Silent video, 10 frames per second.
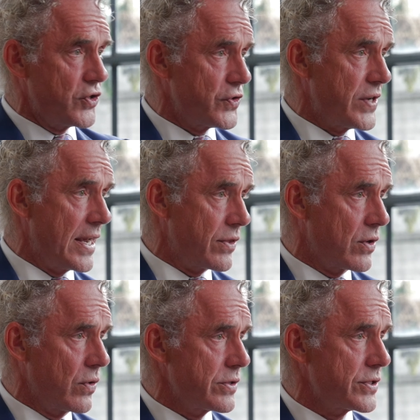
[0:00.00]
just take
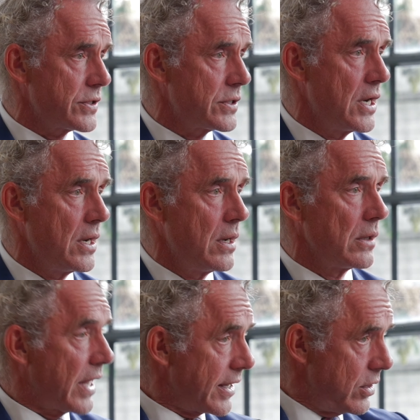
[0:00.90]
courses
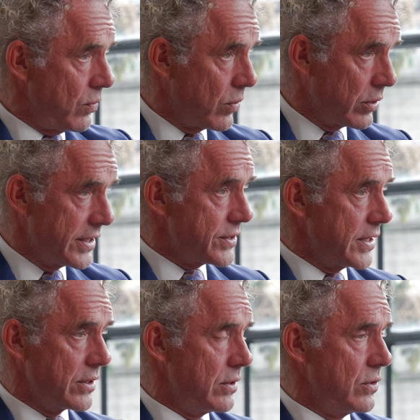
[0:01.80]
like you were
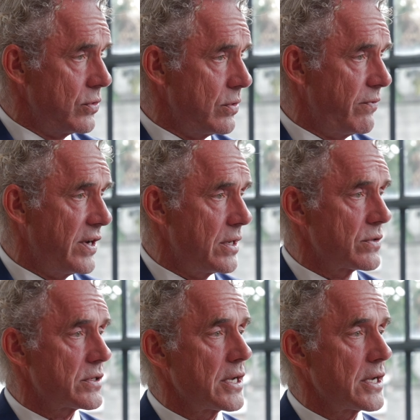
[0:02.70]
listening to YouTube videos,